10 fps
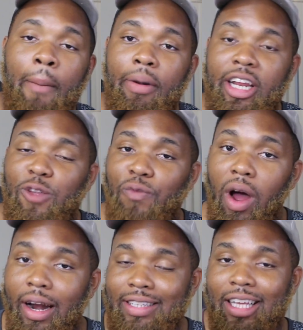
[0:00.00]
But as
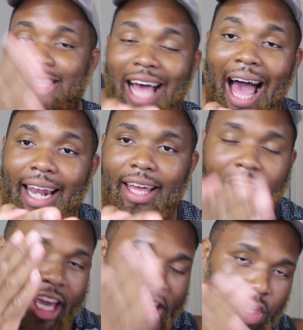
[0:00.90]
far as the talent,
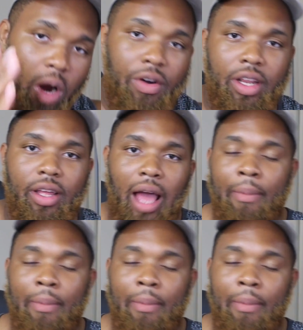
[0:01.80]
he's already there.